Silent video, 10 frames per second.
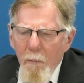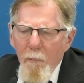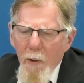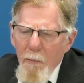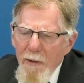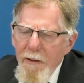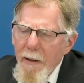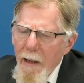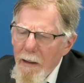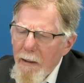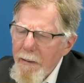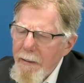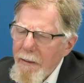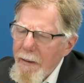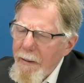Well, once again, I
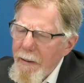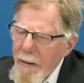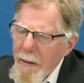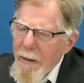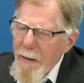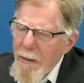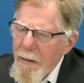think